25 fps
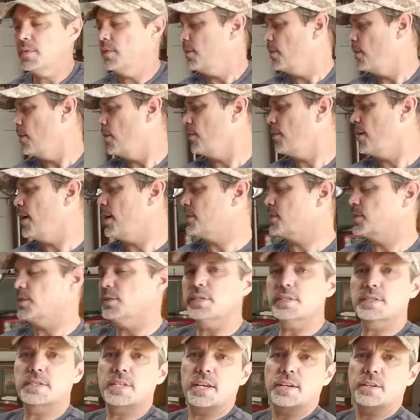All right, so
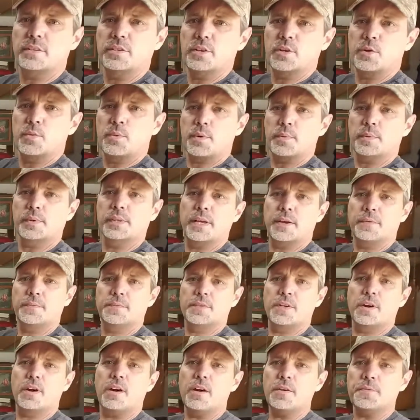let's take a look where we left
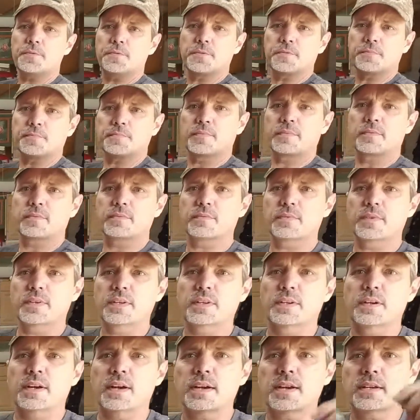off.
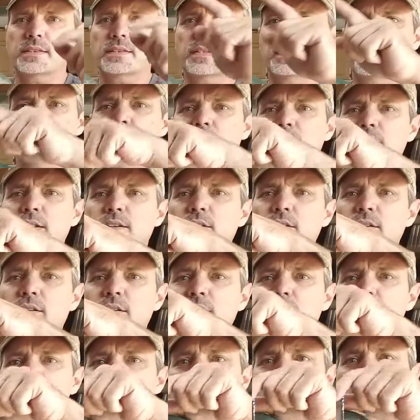I got the antenna
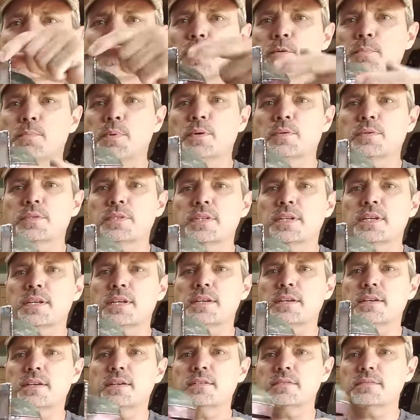on, it's all bolted
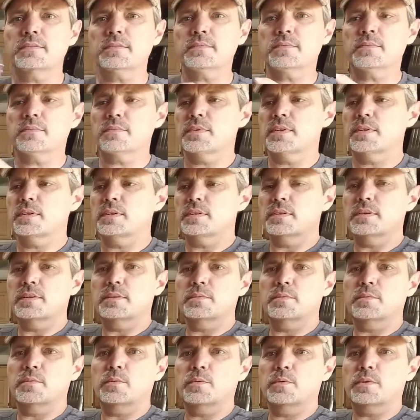in.
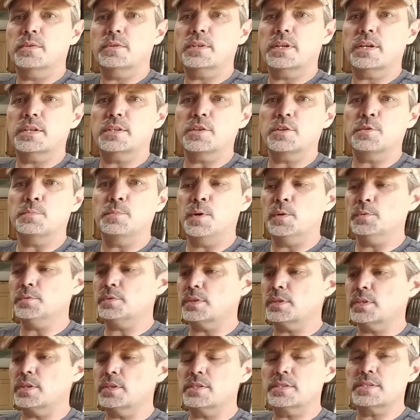Got another bolt
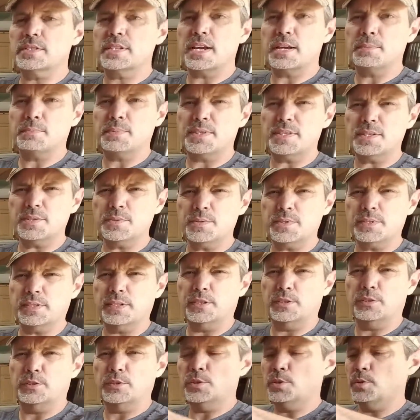on the other side, but this is a
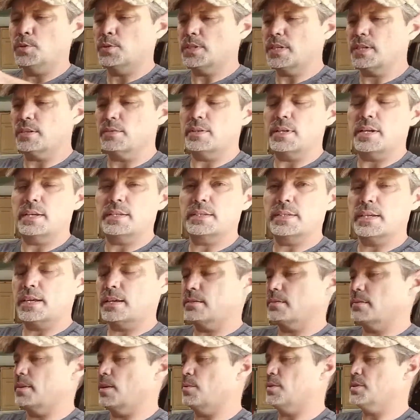little loose. I don't like that.
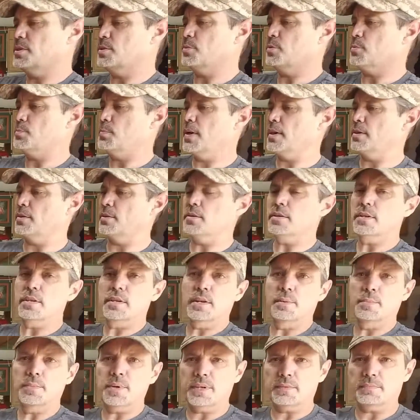I wished it was better.
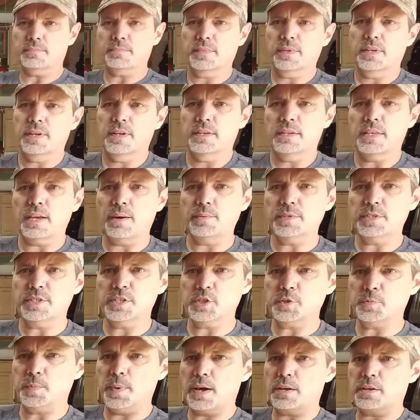But that one's
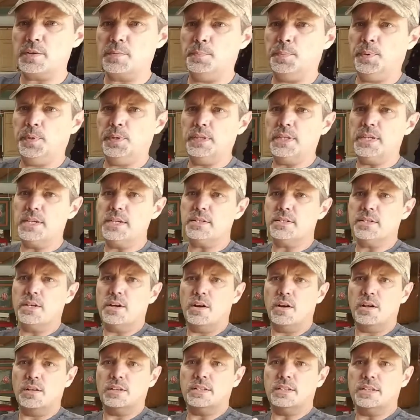just about complete.
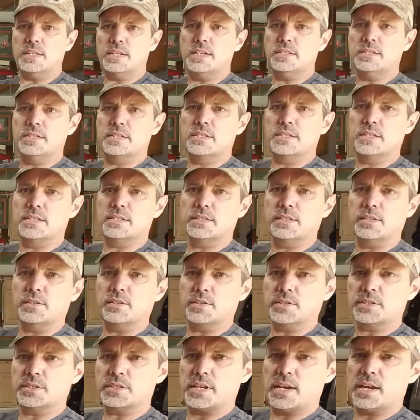All it needs is its little
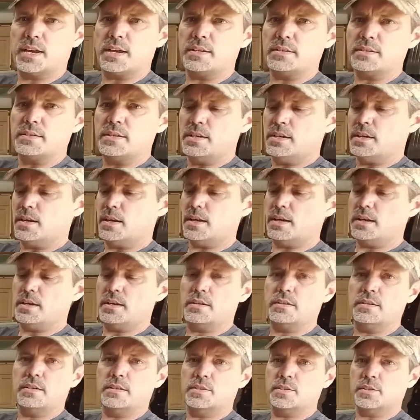sign
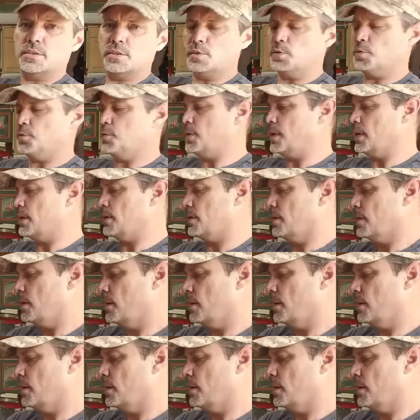and its little feet.